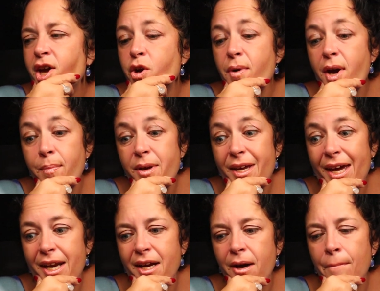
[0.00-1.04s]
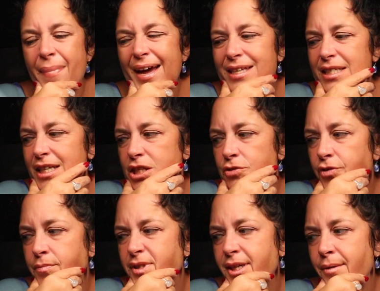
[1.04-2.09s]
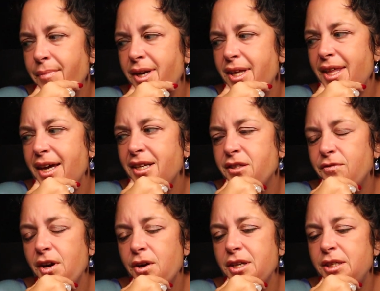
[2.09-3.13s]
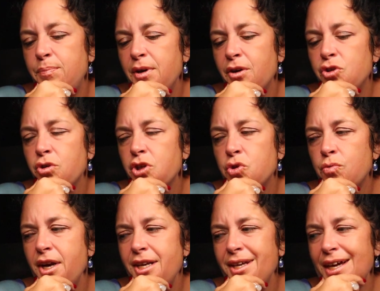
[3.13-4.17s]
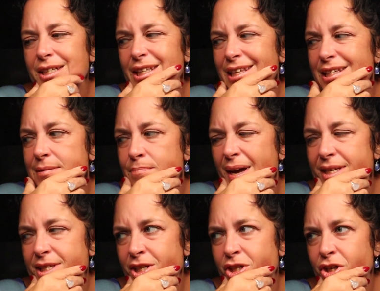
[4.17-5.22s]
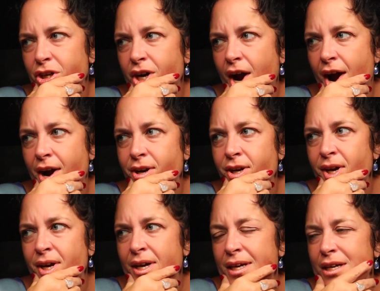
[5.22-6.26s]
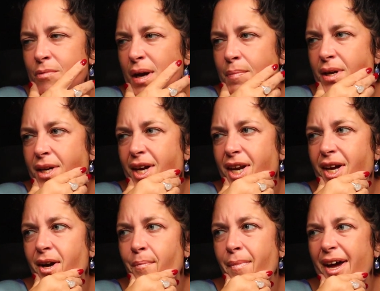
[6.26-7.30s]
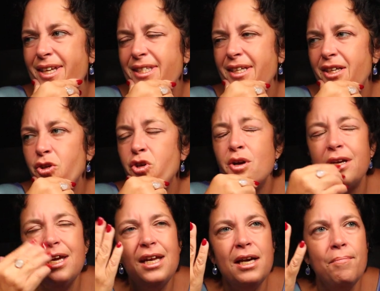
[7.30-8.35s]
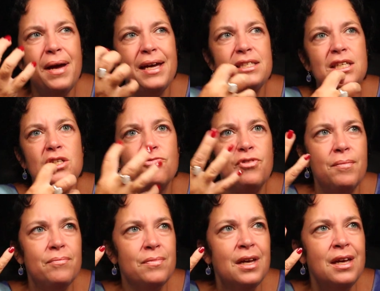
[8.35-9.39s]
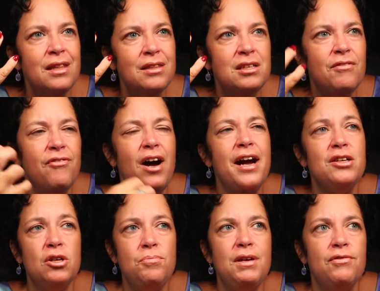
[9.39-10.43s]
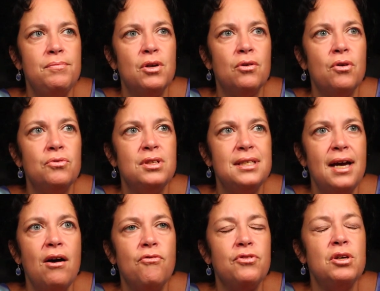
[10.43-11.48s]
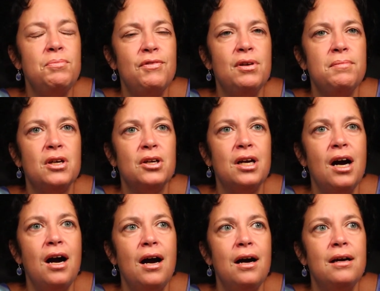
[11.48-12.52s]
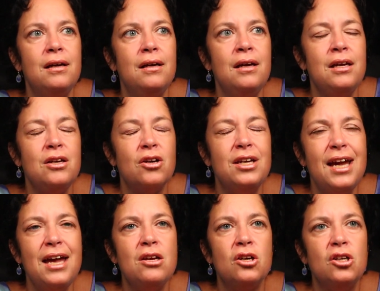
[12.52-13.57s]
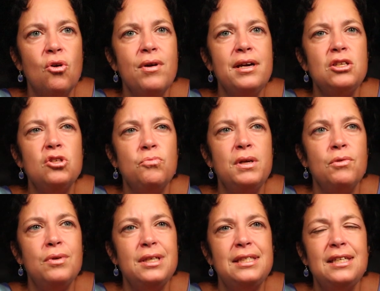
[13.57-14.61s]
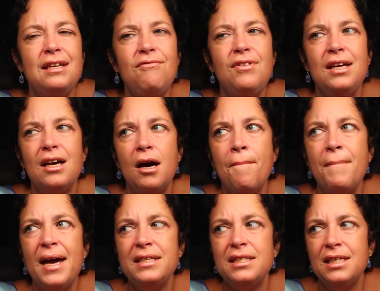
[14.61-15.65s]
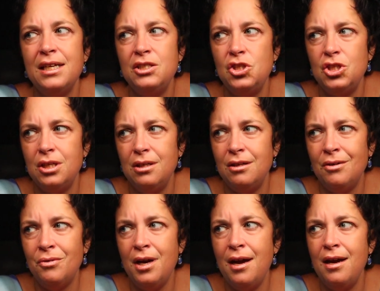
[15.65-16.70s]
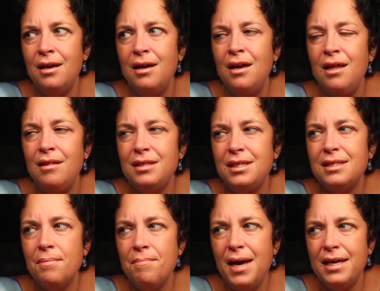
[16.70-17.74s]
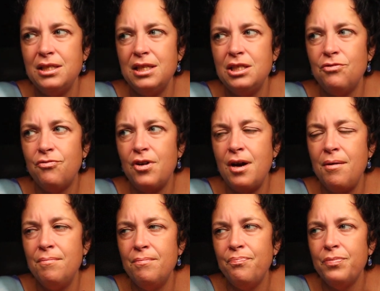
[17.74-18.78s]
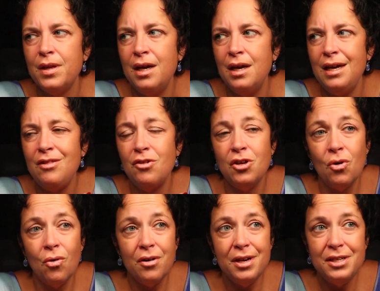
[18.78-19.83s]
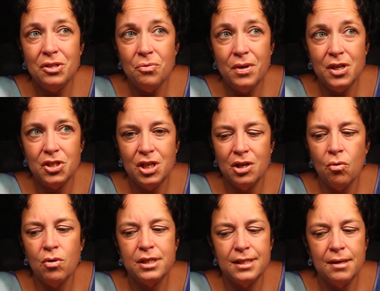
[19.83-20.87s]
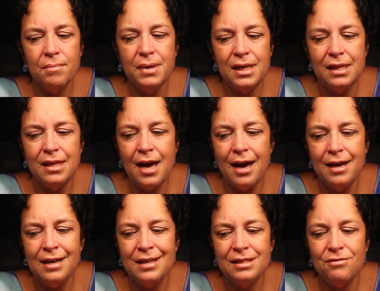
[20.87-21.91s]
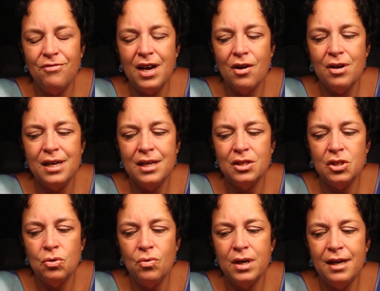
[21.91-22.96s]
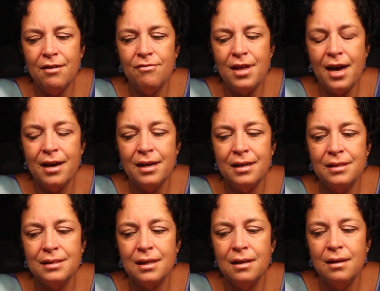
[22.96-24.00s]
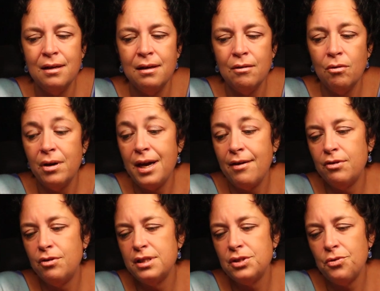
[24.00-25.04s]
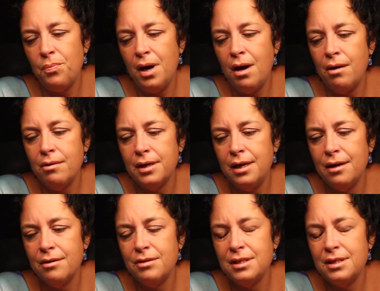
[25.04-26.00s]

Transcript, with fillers: You may be getting a message from somebody that is very spiritual. It's right next to this messenger card. You may be getting a message, or you're getting a message from the divine, could be from your own self, could be from your gut. You're, get, you're going to be receiving a message, okay? This is a message from either your intuition or somebody that is very intuitive, that is, oh, I have a crystal ball here.